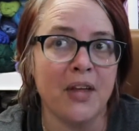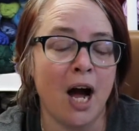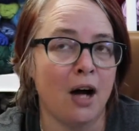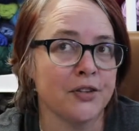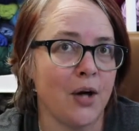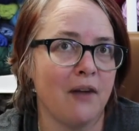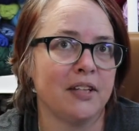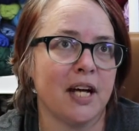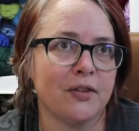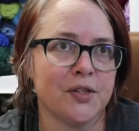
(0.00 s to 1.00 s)
They also
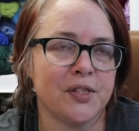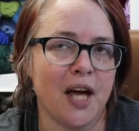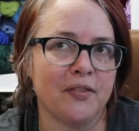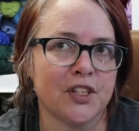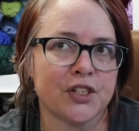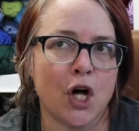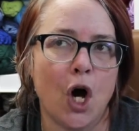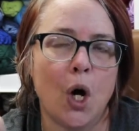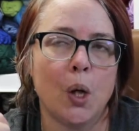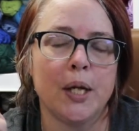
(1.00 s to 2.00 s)
have another set that's
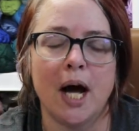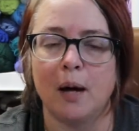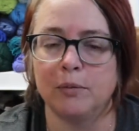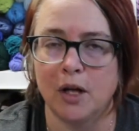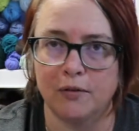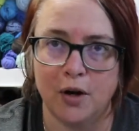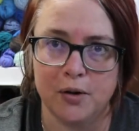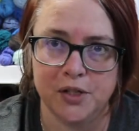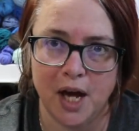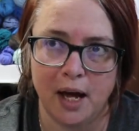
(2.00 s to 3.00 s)
called Love
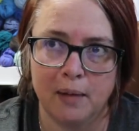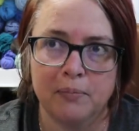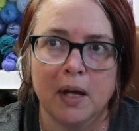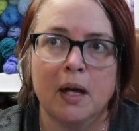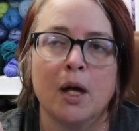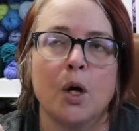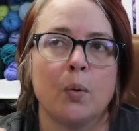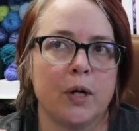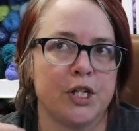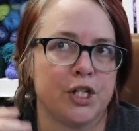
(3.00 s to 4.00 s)
Crochet,
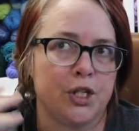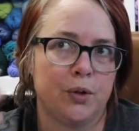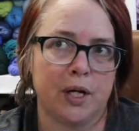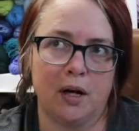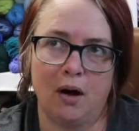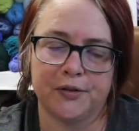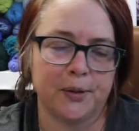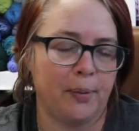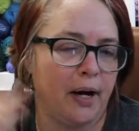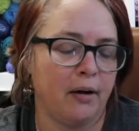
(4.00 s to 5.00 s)
which you can
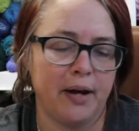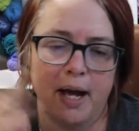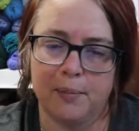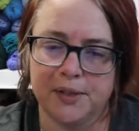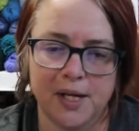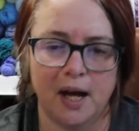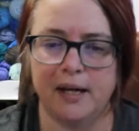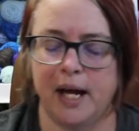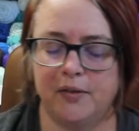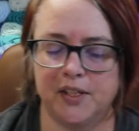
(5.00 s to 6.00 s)
also buy on
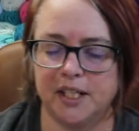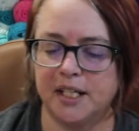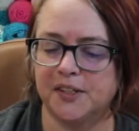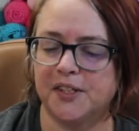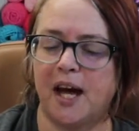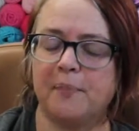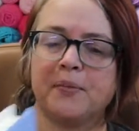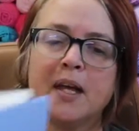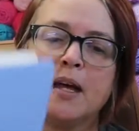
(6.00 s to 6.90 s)
Amazon and the Denise site.